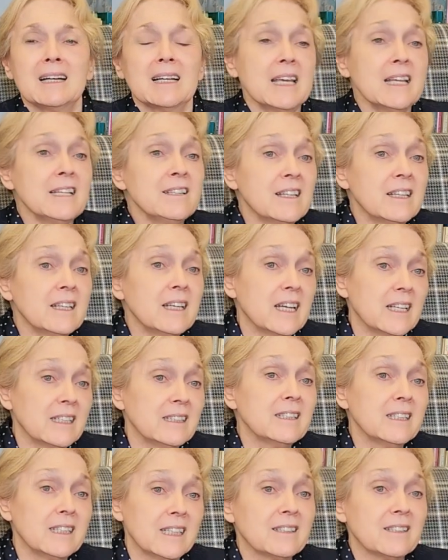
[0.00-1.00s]
in
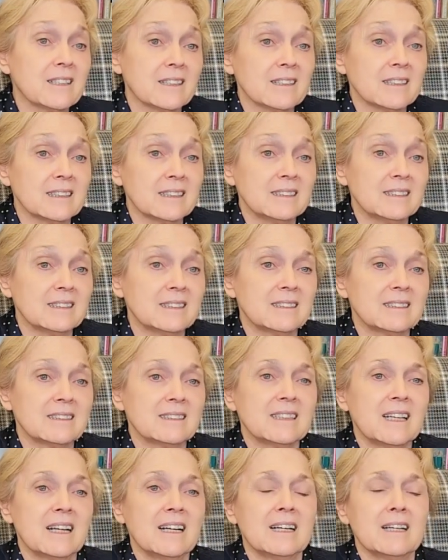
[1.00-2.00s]
the Netherlands,
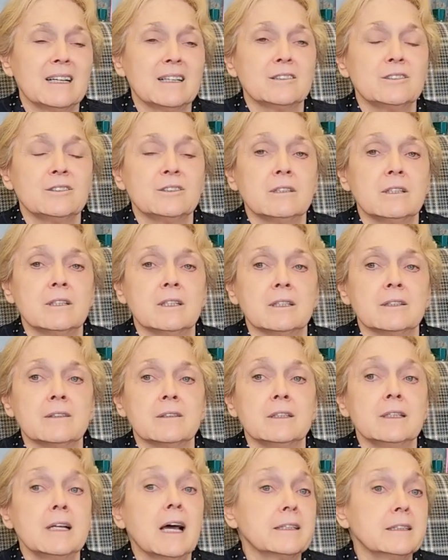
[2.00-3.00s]

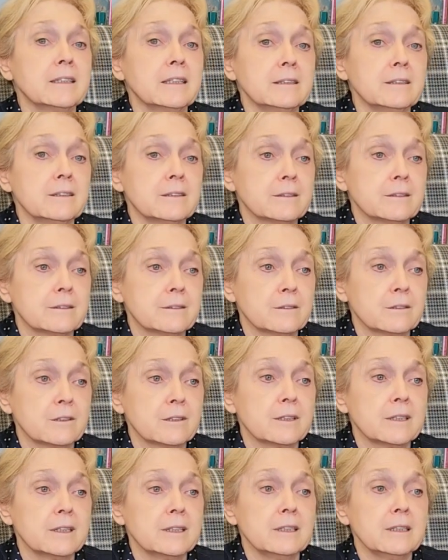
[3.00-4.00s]

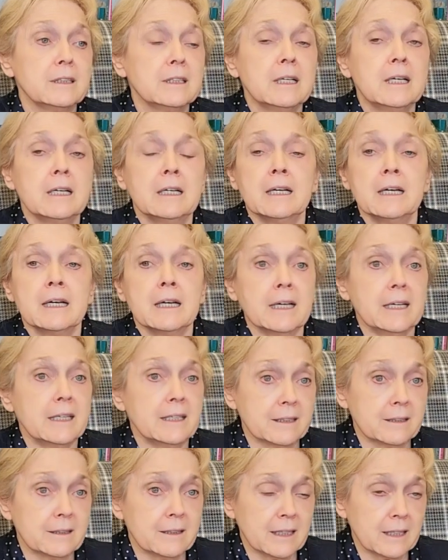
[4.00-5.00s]

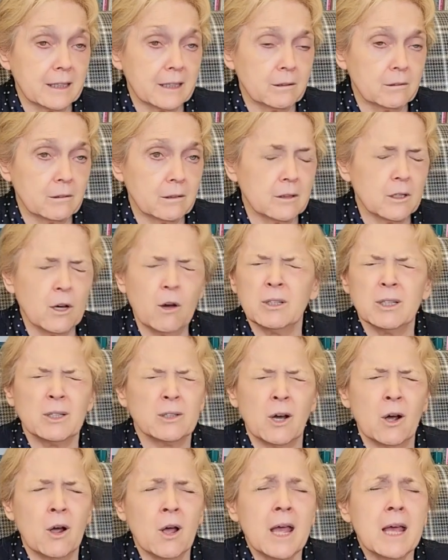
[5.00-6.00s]
1938, I think.
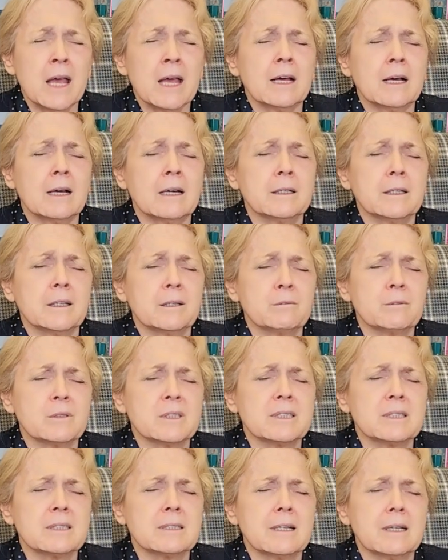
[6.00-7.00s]
No. It
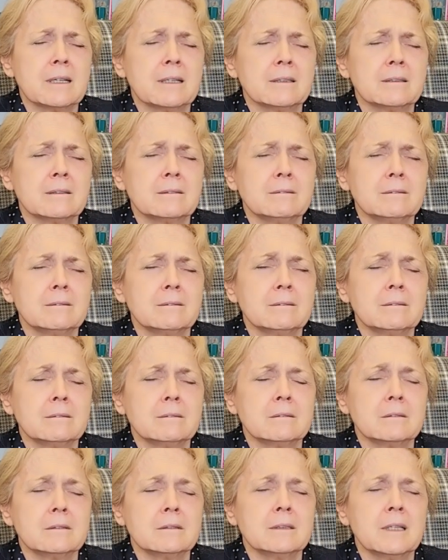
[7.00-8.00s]
was
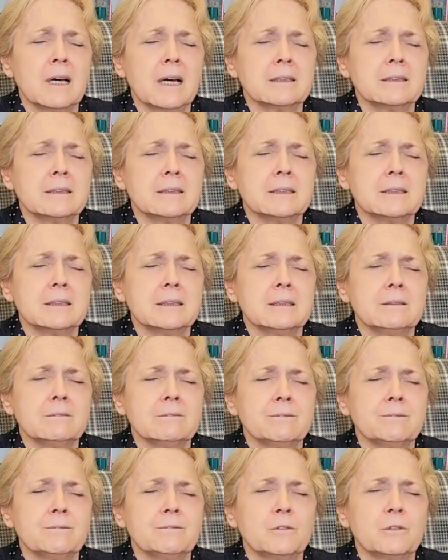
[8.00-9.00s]

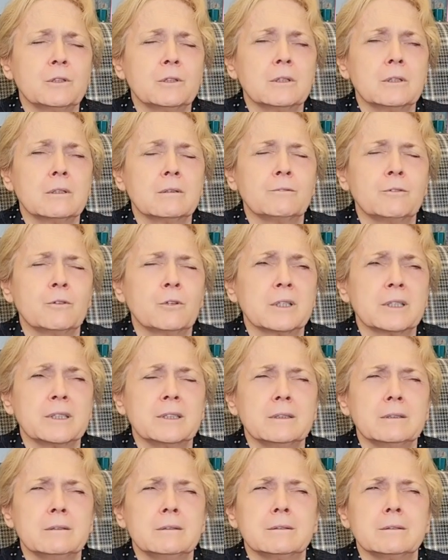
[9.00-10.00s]

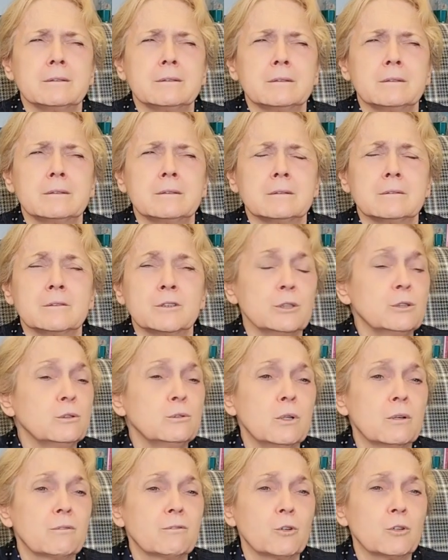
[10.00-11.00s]

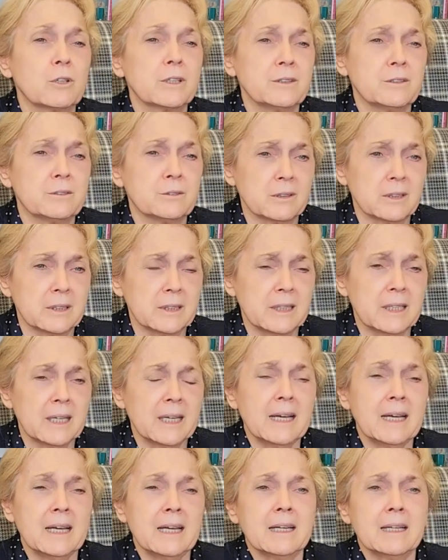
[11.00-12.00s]
1942 or 43
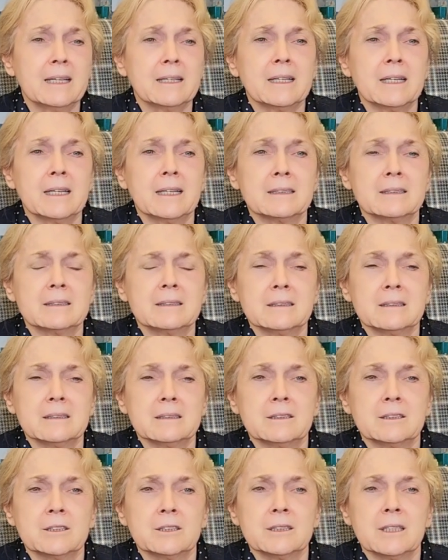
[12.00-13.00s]
that
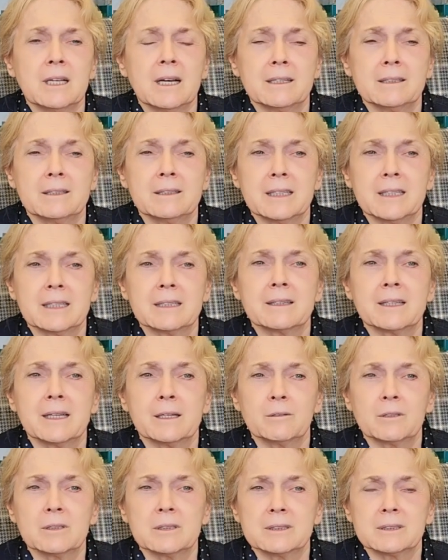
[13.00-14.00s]
I think
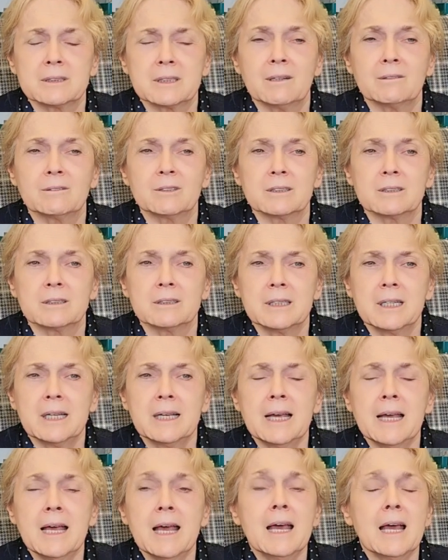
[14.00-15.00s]
they were discovered.
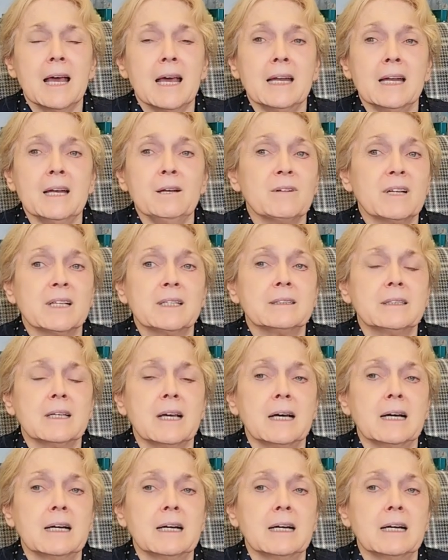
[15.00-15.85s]
At any rate,